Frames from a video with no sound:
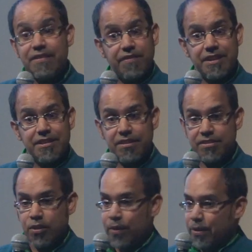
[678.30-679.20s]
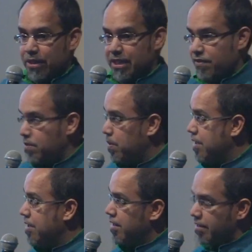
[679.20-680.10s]
different. So I want to give you
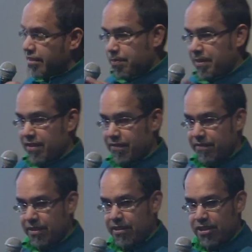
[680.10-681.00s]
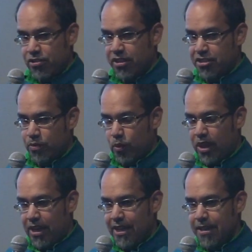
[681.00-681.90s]
a little bit of introduction
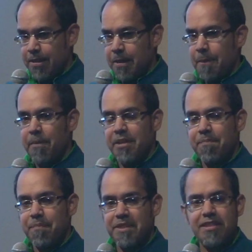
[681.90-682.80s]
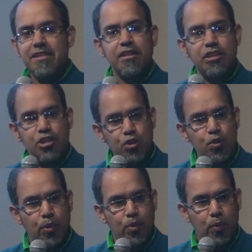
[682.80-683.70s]
why, but this isn't a
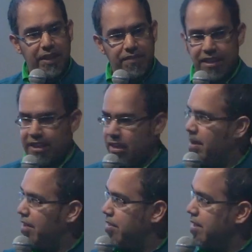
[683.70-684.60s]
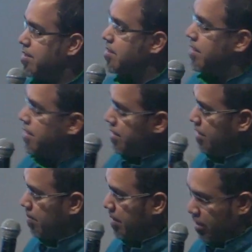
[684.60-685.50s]
new way of thinking about things.
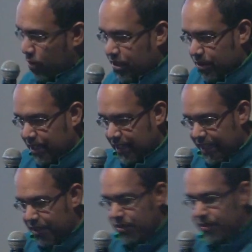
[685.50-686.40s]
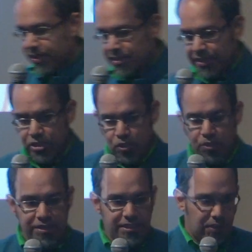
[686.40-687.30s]
Um, Eduardo Galeano is a
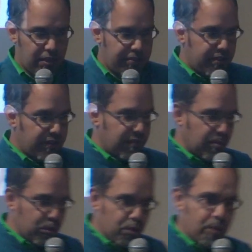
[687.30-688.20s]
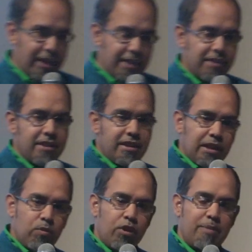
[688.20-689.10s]
journalist and author from Uruguay.
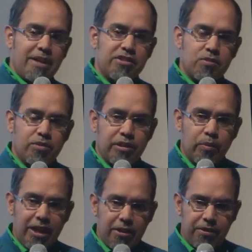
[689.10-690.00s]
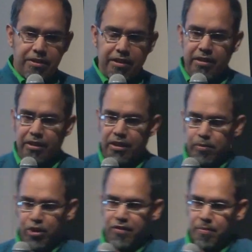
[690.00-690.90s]
He wrote about this really well in uh, the
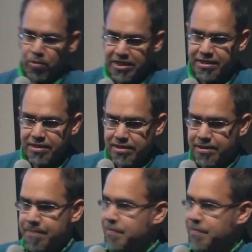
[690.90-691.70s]
book of Embraces.